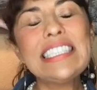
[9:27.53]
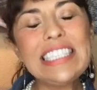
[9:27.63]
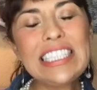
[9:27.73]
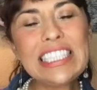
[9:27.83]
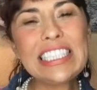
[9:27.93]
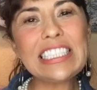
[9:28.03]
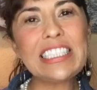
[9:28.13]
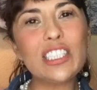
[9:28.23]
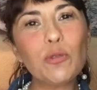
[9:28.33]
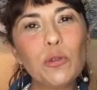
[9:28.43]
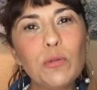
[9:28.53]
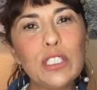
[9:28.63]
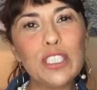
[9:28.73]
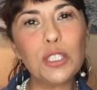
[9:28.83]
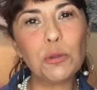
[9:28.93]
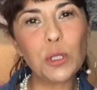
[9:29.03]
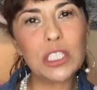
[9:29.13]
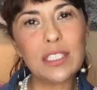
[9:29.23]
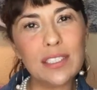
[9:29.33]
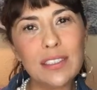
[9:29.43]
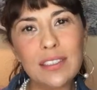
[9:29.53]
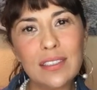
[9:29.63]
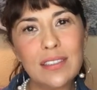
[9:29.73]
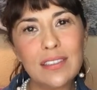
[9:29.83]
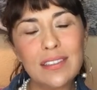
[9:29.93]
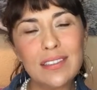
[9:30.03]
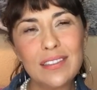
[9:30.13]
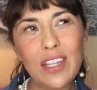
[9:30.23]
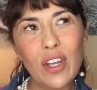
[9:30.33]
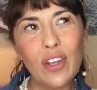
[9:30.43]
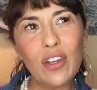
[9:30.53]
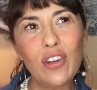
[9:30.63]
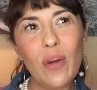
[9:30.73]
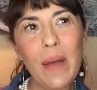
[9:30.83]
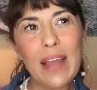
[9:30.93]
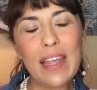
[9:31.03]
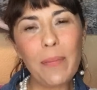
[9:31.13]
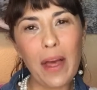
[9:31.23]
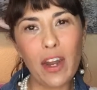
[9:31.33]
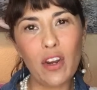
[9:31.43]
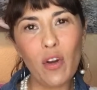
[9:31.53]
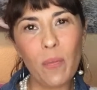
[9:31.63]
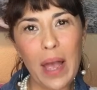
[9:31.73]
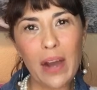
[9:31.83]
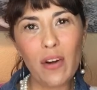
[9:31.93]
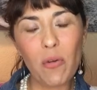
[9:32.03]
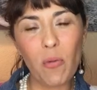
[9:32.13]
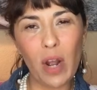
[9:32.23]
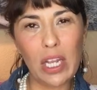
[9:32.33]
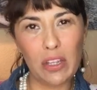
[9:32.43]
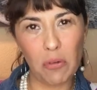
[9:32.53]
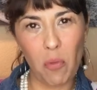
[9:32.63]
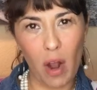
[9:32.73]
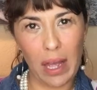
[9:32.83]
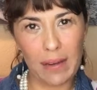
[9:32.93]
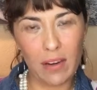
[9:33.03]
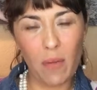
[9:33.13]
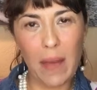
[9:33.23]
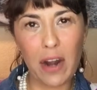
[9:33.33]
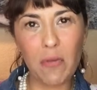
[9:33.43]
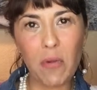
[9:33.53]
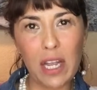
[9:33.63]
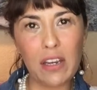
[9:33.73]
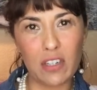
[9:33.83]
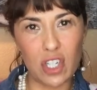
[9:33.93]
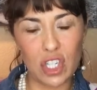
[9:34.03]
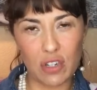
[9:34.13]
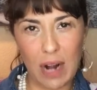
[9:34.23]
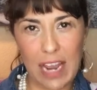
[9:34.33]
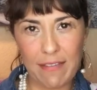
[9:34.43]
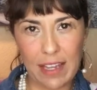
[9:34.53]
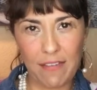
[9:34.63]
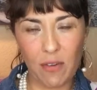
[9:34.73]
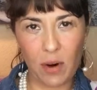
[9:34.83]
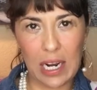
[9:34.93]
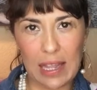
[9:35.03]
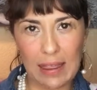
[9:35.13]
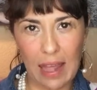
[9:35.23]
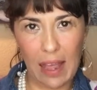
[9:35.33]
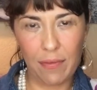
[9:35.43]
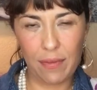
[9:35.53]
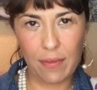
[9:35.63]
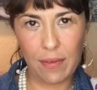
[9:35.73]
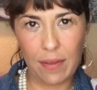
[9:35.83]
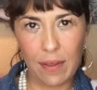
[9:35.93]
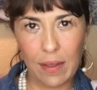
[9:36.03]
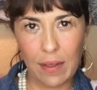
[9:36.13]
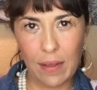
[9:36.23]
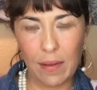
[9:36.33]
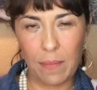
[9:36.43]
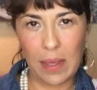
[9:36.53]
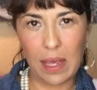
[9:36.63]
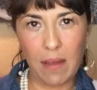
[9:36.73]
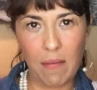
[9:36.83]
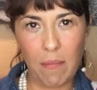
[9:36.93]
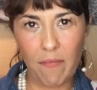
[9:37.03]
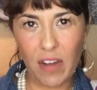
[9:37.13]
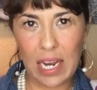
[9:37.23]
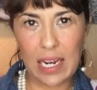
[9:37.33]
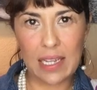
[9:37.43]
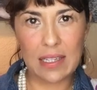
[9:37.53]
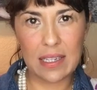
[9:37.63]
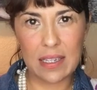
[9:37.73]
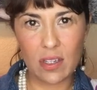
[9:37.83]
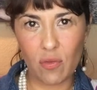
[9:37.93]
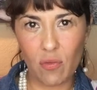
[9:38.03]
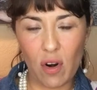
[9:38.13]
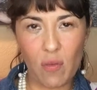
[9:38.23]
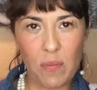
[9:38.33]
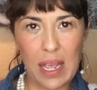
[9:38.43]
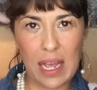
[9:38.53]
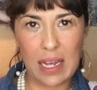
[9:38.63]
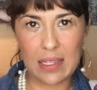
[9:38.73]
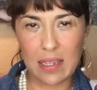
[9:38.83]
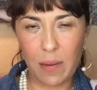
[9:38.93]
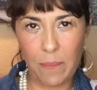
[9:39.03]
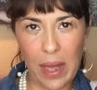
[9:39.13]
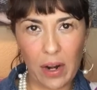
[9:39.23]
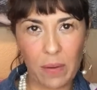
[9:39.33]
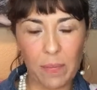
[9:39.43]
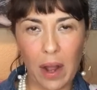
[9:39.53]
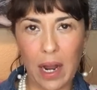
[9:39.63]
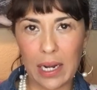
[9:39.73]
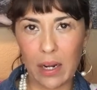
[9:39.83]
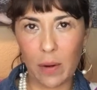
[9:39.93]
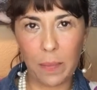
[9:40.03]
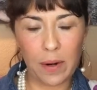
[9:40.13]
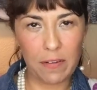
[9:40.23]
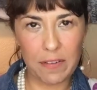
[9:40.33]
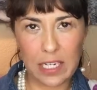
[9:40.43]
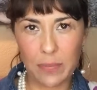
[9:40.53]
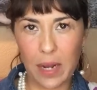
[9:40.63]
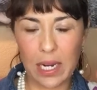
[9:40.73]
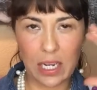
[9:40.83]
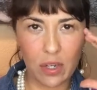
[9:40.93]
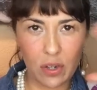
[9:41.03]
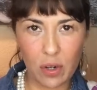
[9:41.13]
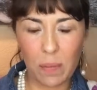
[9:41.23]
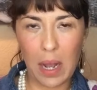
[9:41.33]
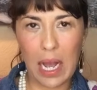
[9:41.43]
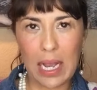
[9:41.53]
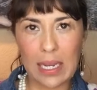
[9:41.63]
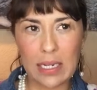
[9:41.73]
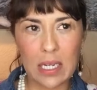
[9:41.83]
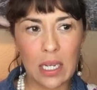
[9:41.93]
Yes, that's what we all want. Think about it. No matter what you want, no matter what you're striving for in life, be it finances, romance, a better body or a perfect body in your mind,